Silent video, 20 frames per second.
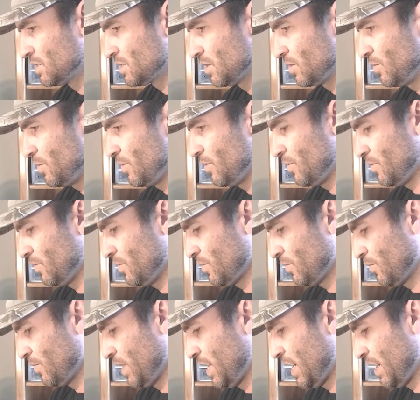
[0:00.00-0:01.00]
So
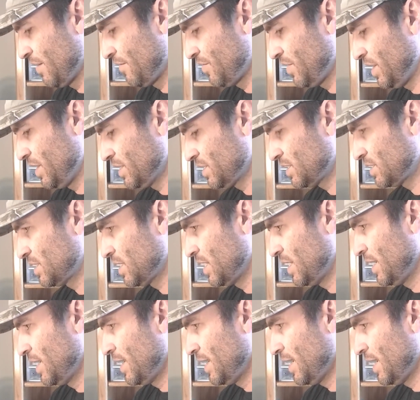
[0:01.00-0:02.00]
we have this.
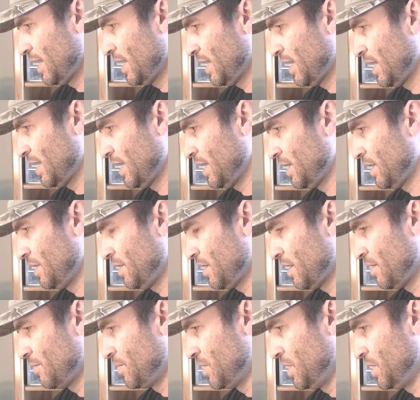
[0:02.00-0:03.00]
And
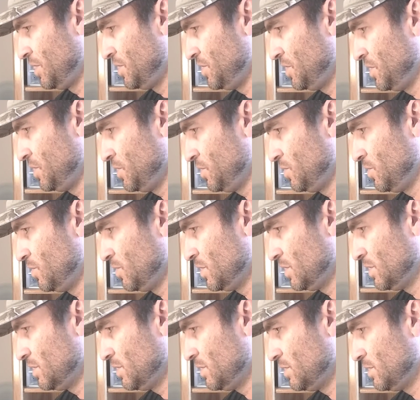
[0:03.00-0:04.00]
I'm going to do,